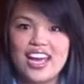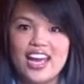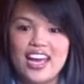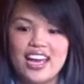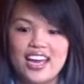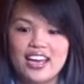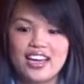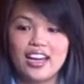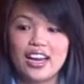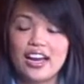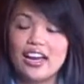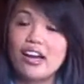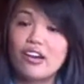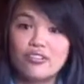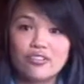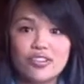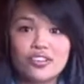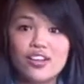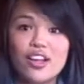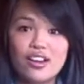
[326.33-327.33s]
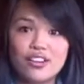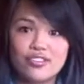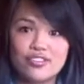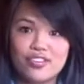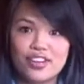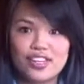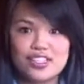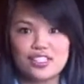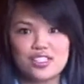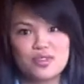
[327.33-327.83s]
And I have a lot of
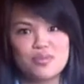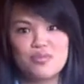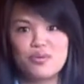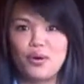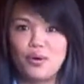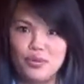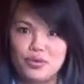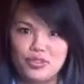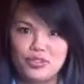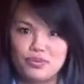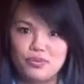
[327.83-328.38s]
friends in both